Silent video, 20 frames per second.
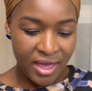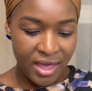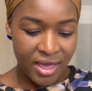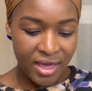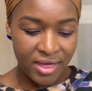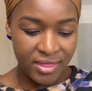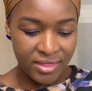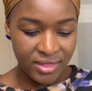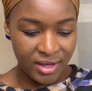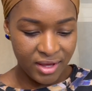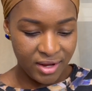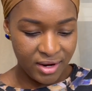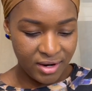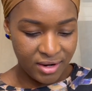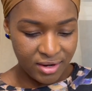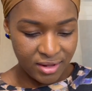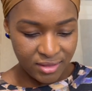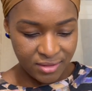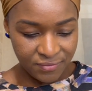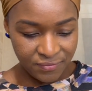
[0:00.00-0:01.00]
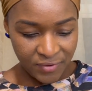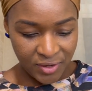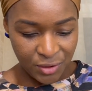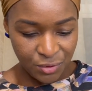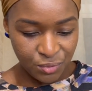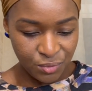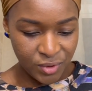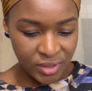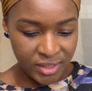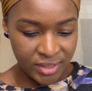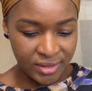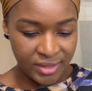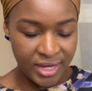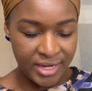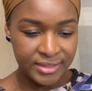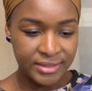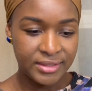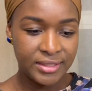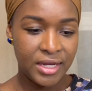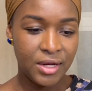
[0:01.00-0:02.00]
And then the final one in
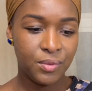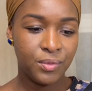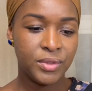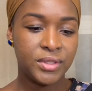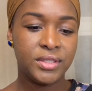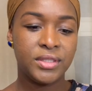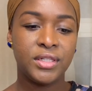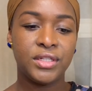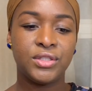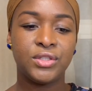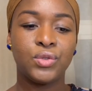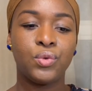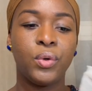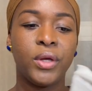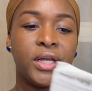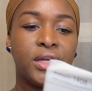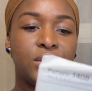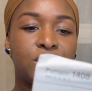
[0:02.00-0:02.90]
that set was this quick